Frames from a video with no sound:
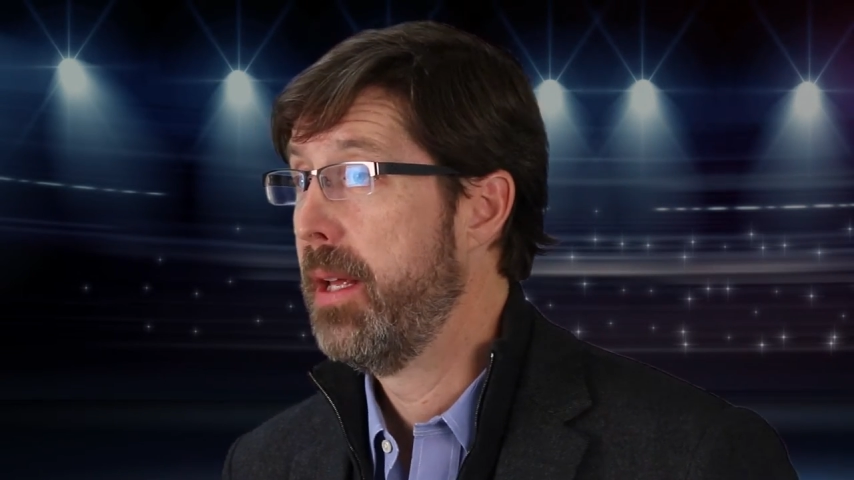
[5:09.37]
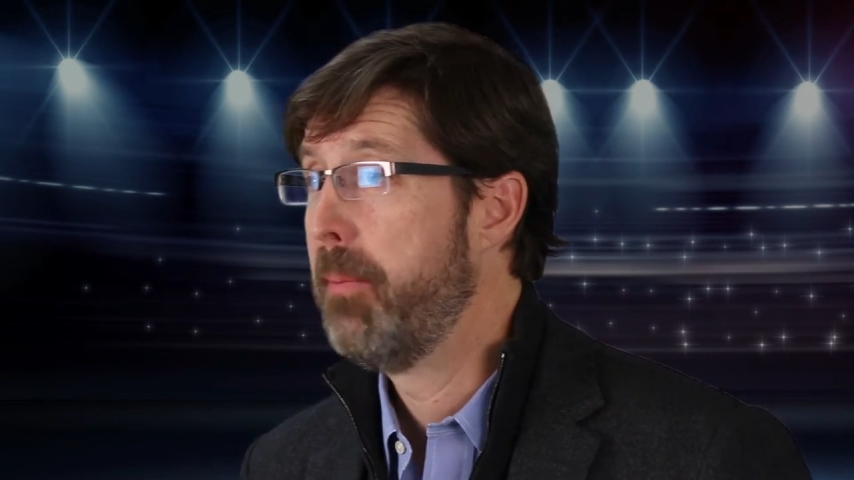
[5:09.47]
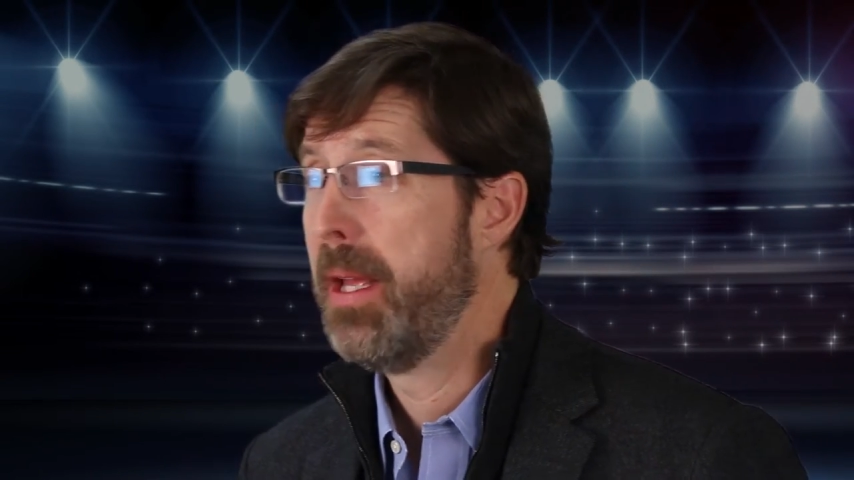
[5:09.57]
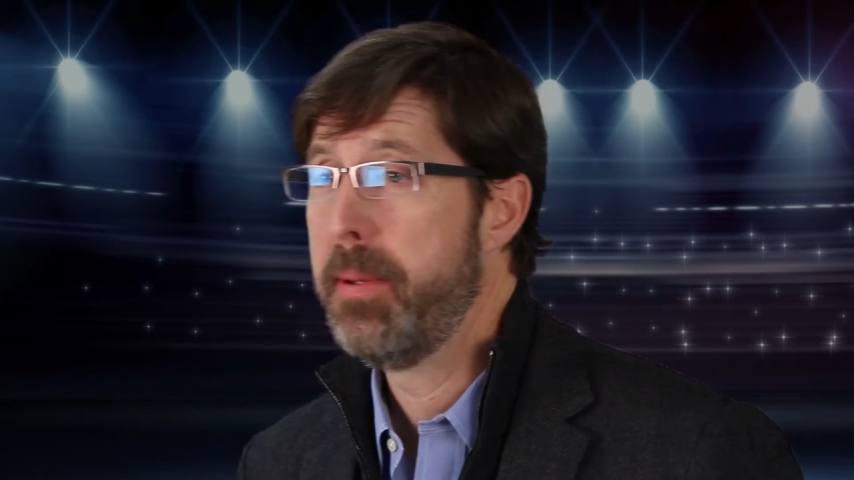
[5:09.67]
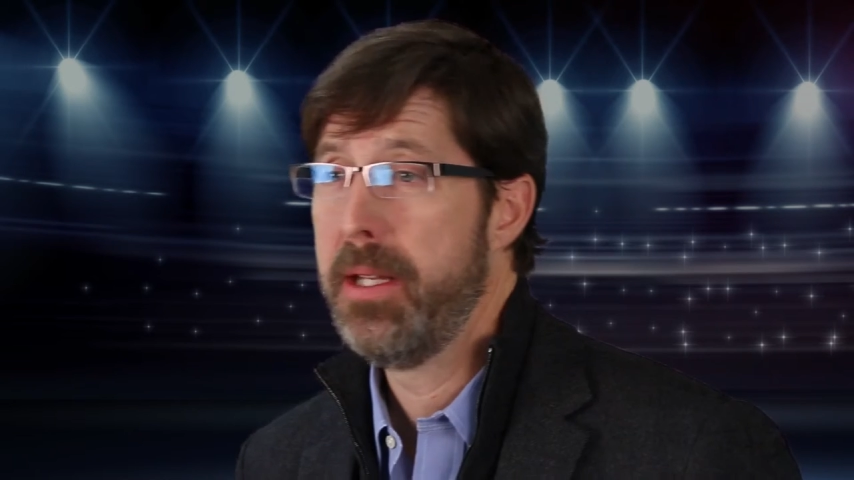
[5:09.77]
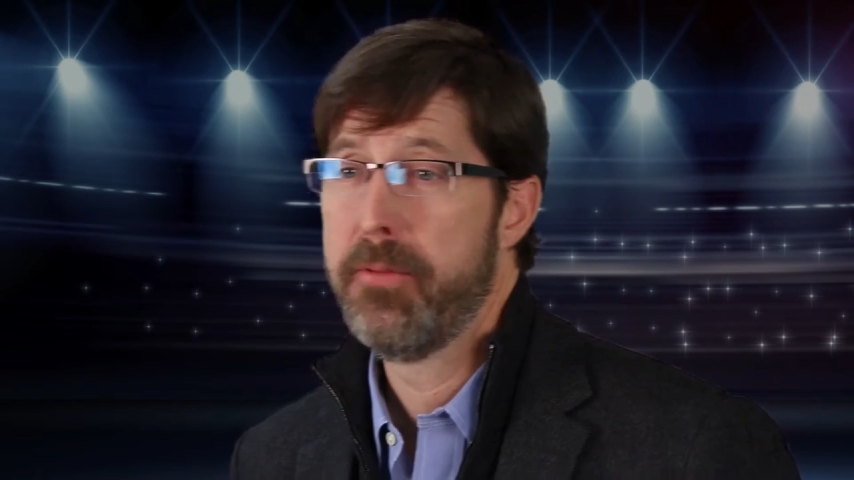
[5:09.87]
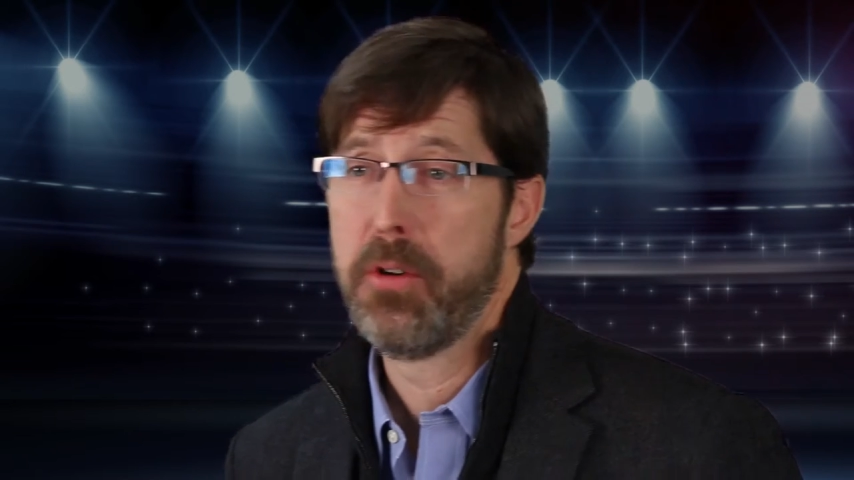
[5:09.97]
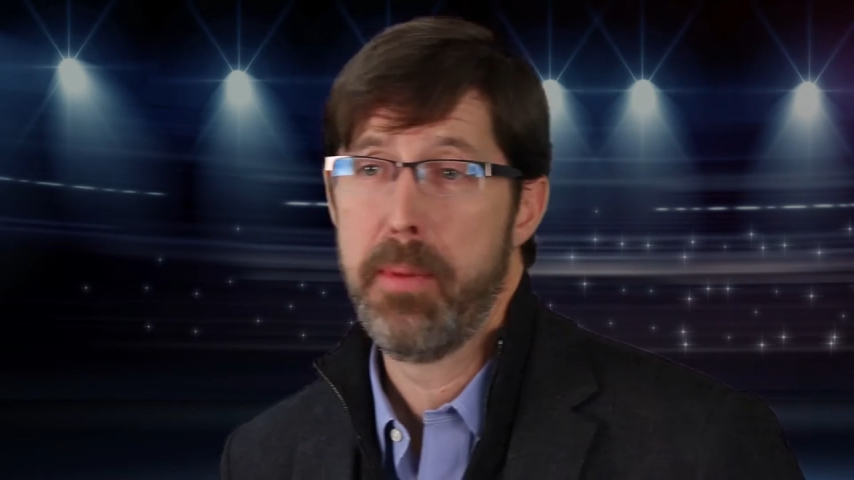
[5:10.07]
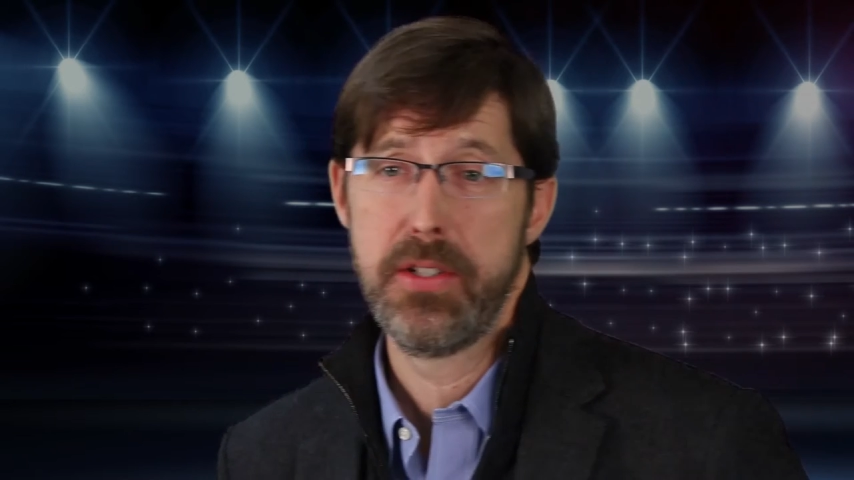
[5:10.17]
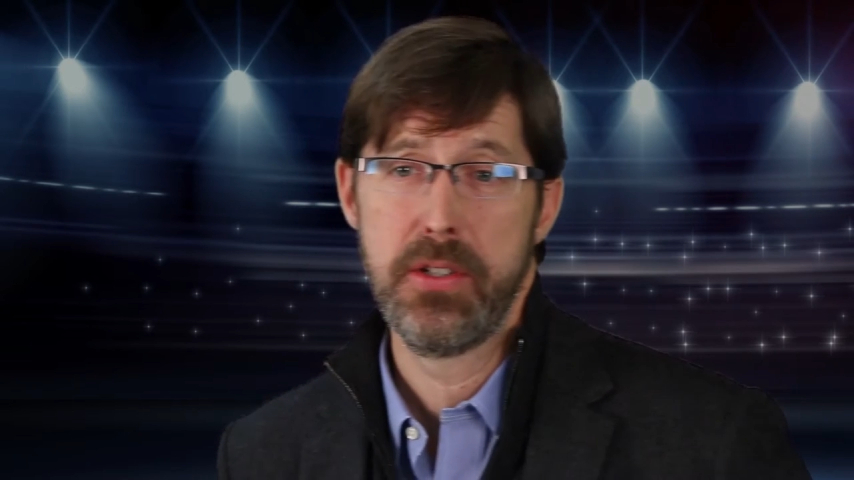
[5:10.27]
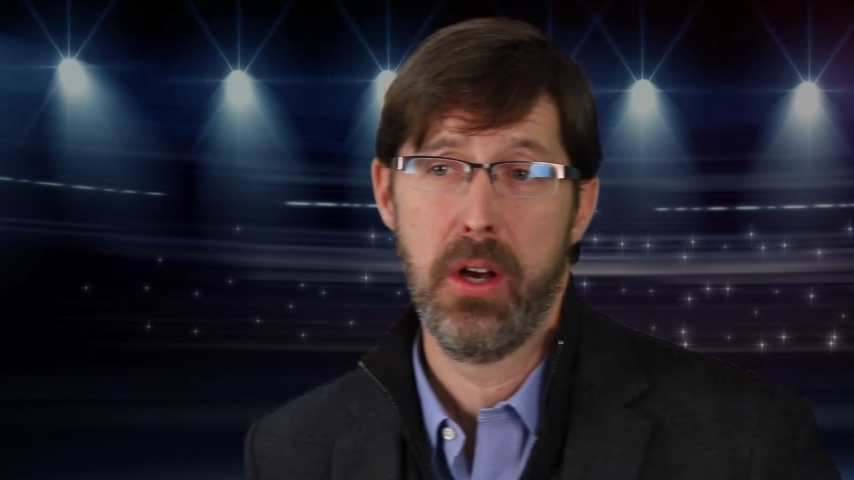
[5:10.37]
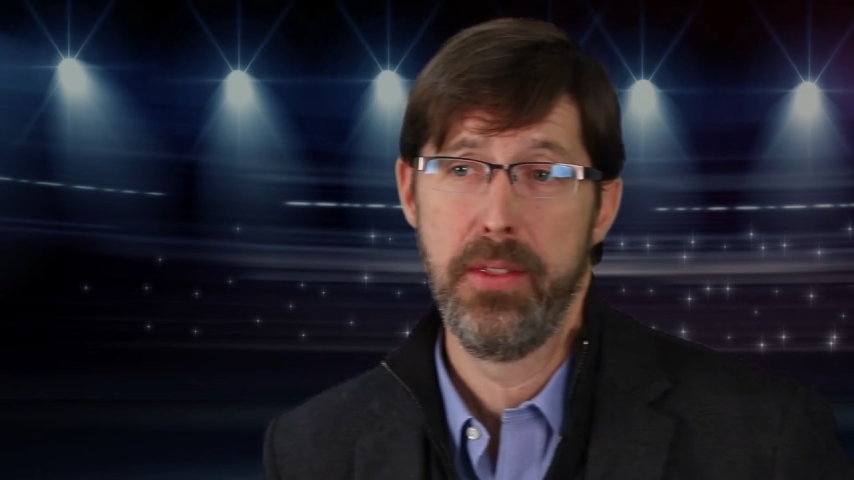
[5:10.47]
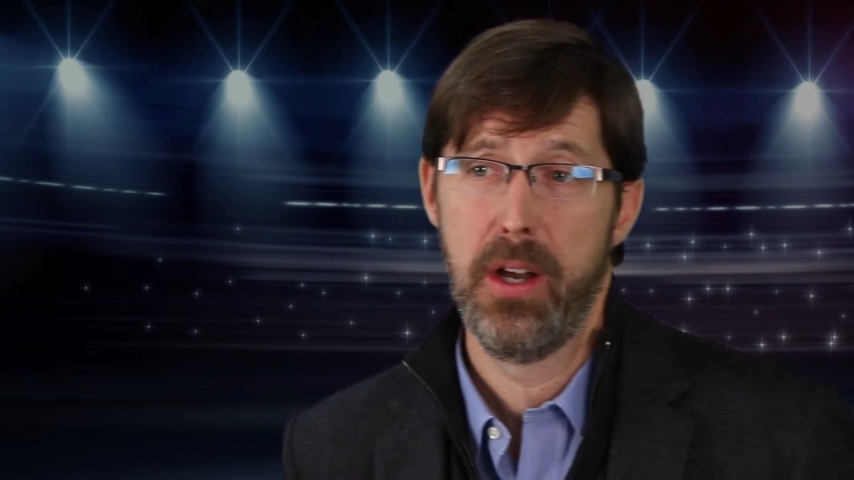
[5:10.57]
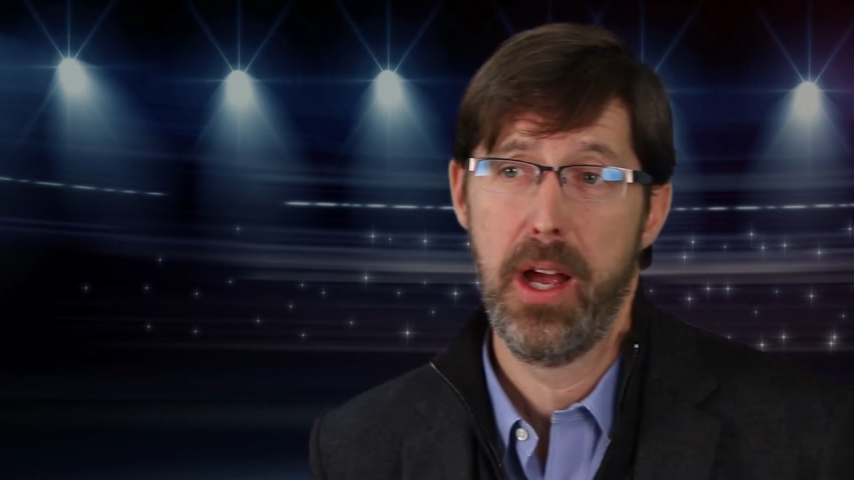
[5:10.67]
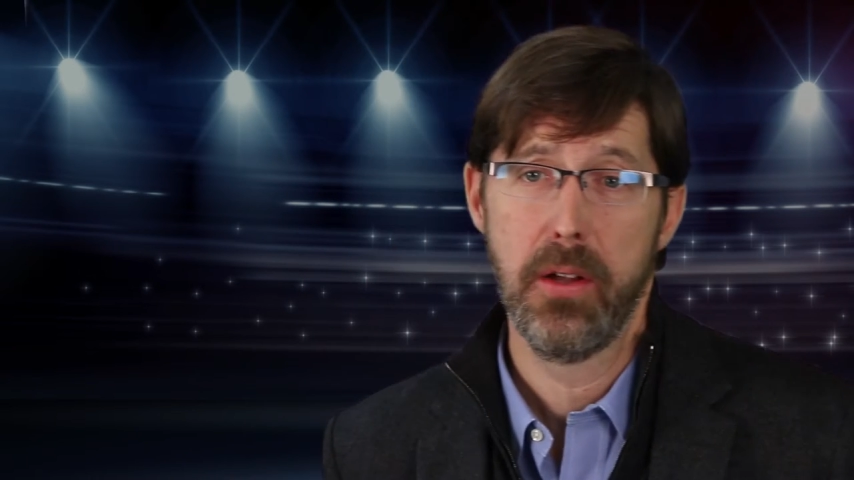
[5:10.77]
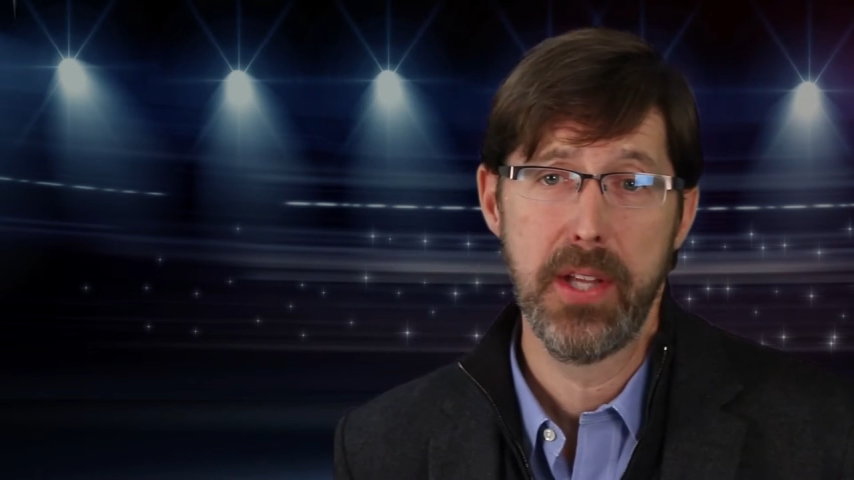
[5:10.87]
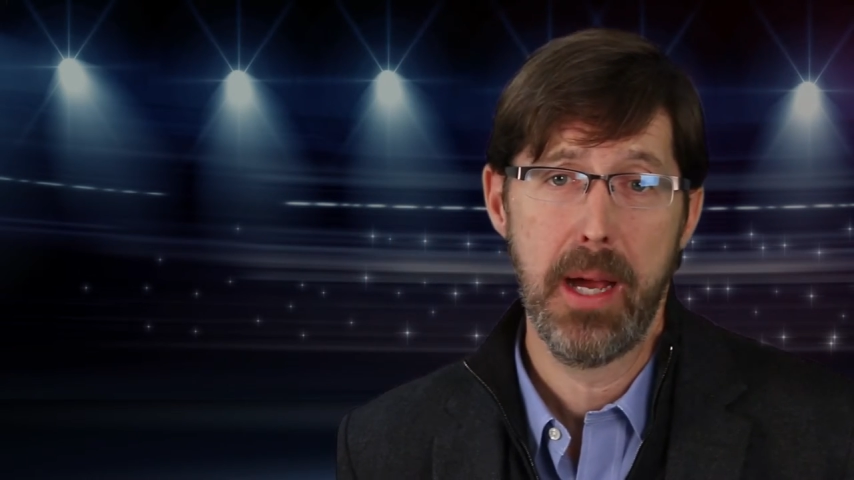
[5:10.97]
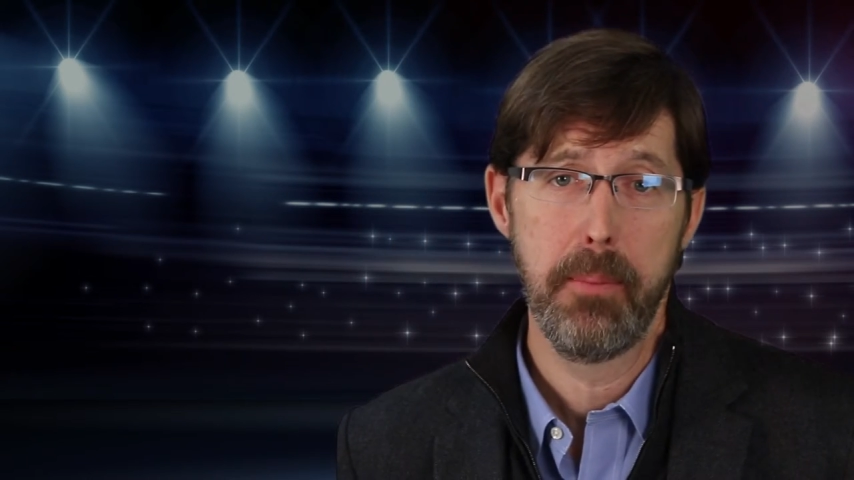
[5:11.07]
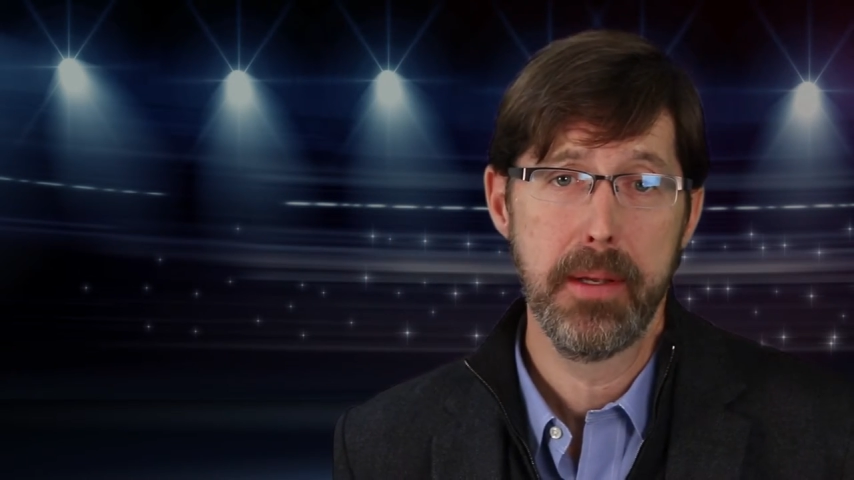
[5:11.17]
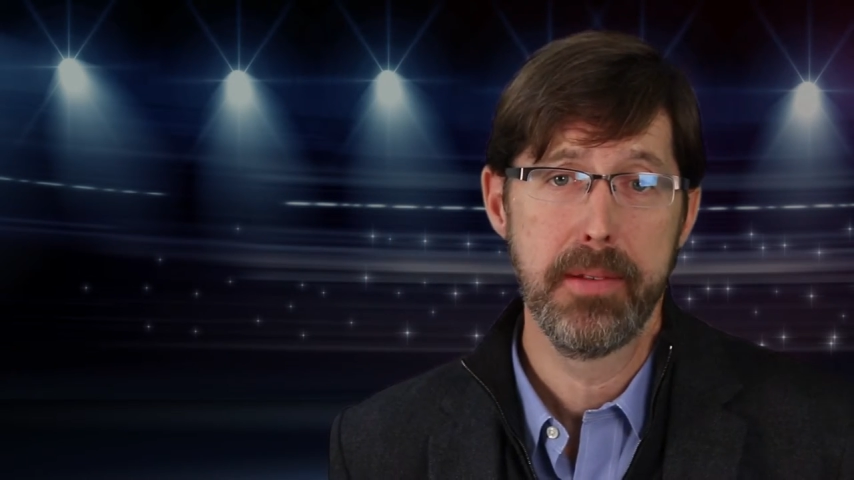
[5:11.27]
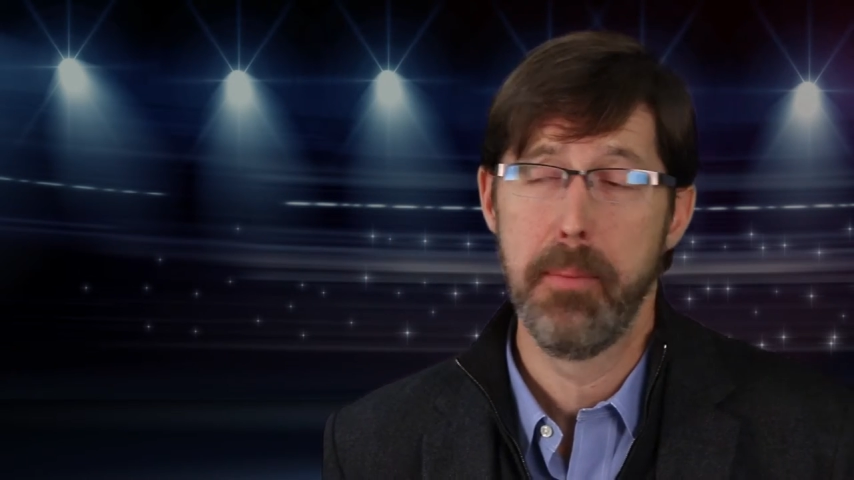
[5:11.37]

It may be information on their health topics,